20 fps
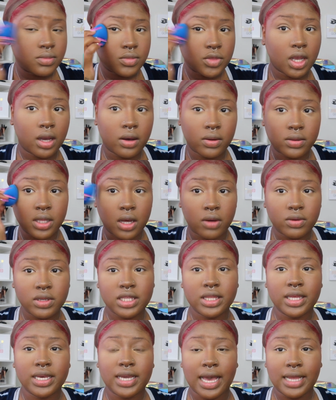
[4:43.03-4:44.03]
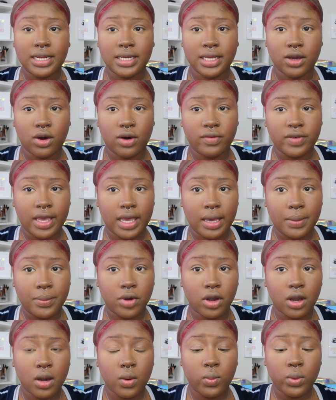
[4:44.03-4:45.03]
Oh, the only thing I did off
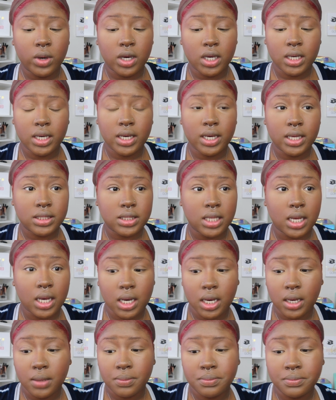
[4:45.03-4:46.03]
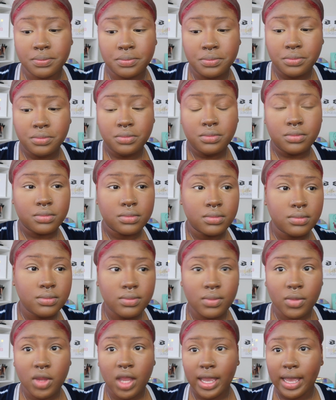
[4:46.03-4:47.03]
camera was um,
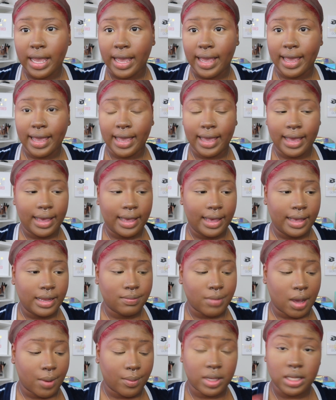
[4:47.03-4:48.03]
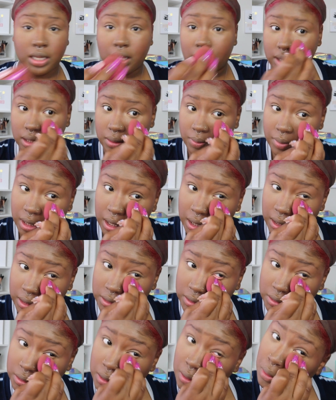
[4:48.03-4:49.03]
add my Milani
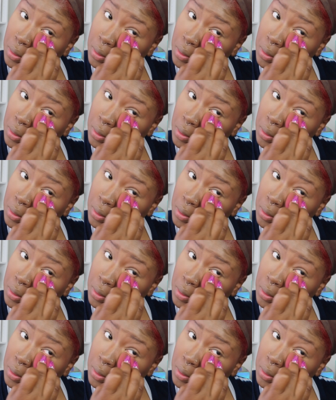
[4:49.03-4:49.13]
blush.